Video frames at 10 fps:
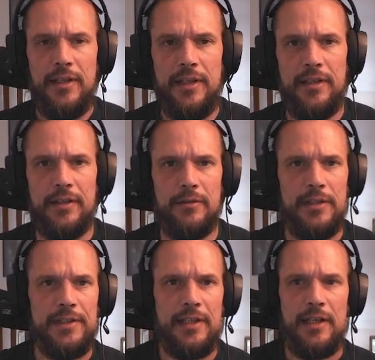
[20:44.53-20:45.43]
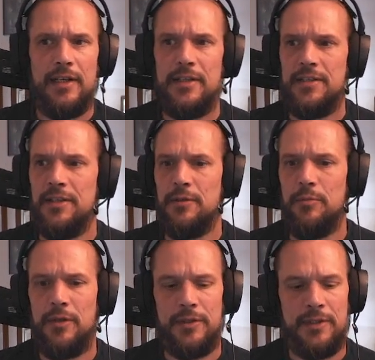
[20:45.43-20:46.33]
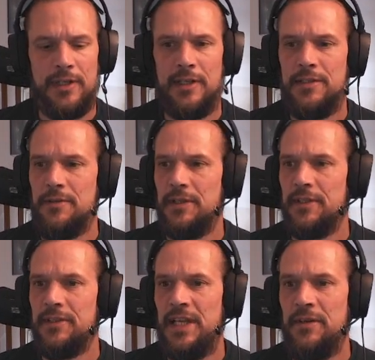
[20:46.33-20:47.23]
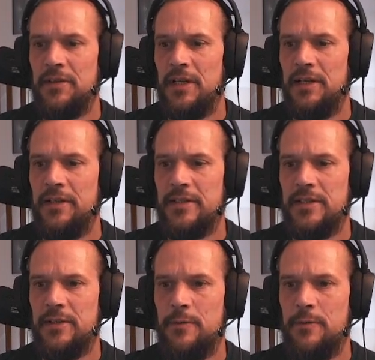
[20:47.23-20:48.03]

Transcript: the grid class, in the board class, or in the tile class.